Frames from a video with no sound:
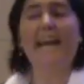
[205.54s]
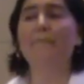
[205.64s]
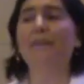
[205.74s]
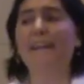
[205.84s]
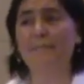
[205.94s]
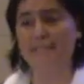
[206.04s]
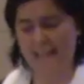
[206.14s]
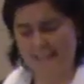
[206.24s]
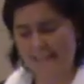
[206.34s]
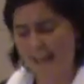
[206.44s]
Abraham
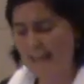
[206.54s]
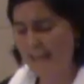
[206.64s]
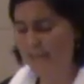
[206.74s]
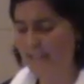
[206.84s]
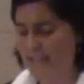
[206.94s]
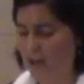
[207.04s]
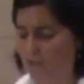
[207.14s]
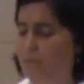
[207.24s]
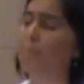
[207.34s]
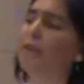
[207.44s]
said, "God
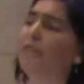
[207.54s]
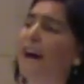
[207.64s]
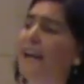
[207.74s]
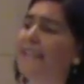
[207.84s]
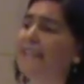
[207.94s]
himself will provide